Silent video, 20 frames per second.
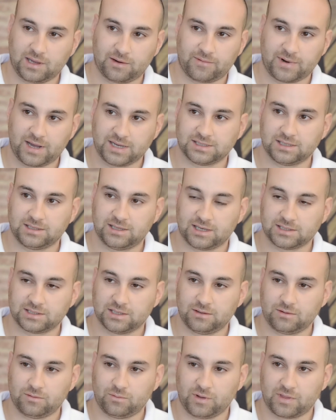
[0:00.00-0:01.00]
eraser does
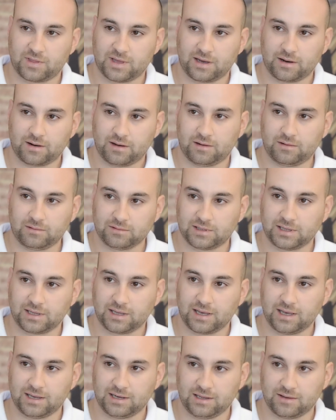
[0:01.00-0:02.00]
it without holding
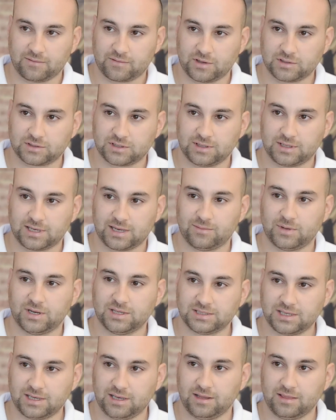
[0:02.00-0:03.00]
any of those contaminants
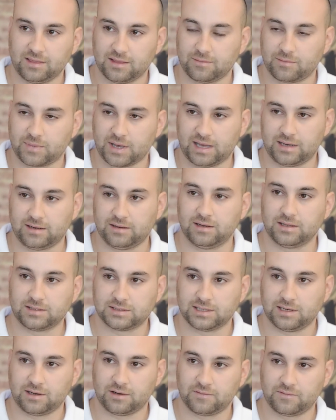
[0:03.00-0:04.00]
in the pad
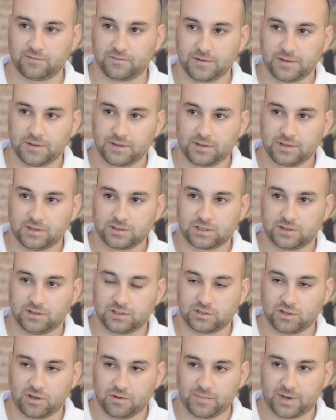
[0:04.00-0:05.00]
itself. So there's
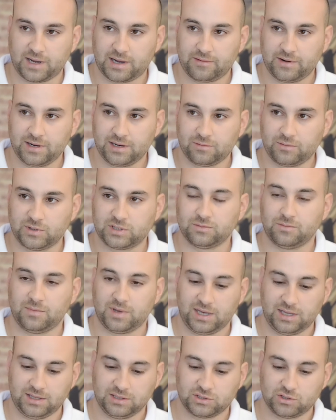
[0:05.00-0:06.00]
no marring, which
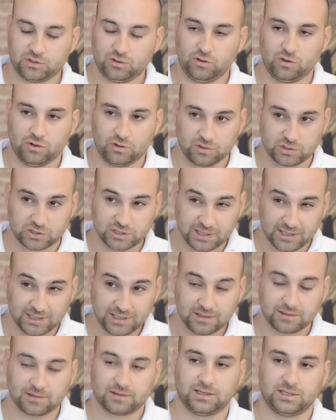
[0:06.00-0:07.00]
means usually
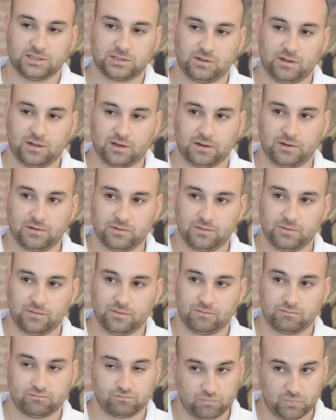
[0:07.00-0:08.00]
there's no
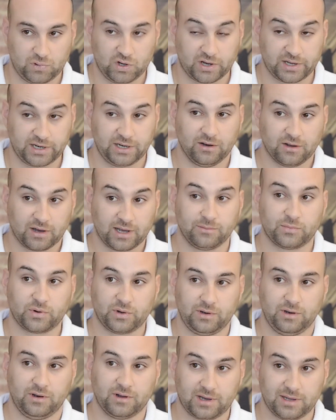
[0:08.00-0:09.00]

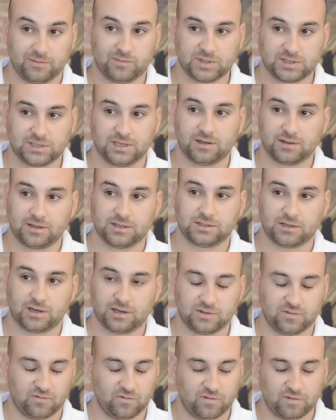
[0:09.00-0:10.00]
99.9% of the time,
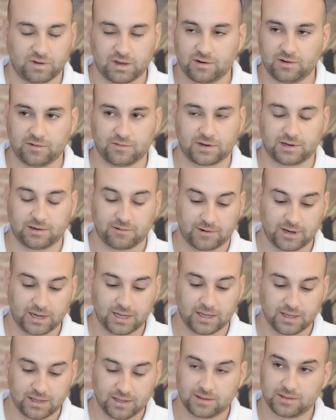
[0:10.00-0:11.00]
it's very, very rare,
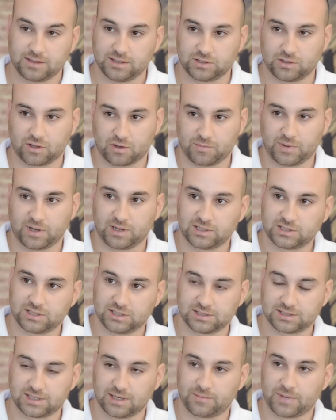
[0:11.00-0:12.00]
there's no polishing
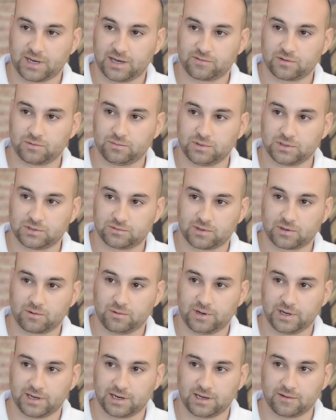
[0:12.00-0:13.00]
step
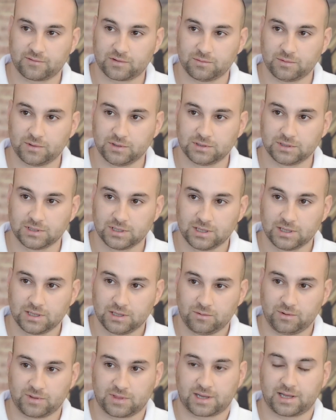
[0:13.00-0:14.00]
required afterwards.
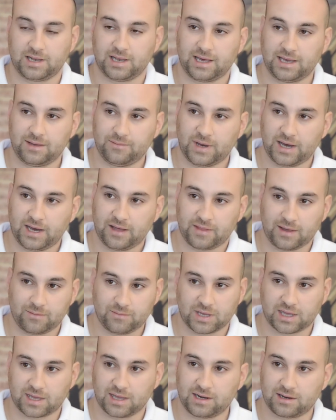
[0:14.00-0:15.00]
With a clay bar, that
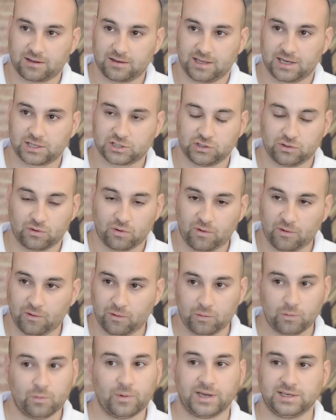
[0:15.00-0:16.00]
mechanical action
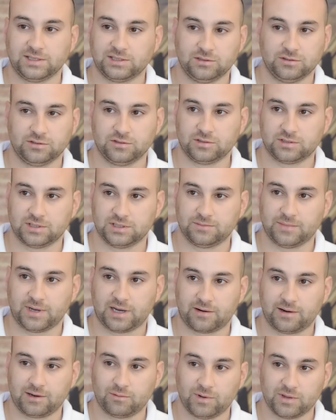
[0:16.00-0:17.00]
always induces
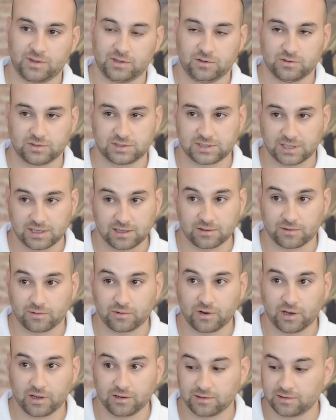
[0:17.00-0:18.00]
marring, whether you see it or
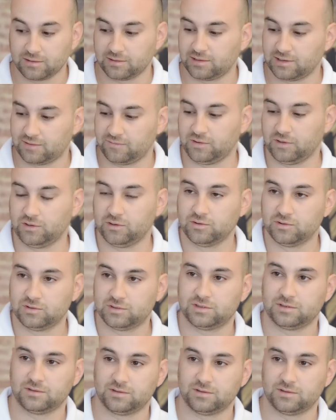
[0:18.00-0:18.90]
not. If you use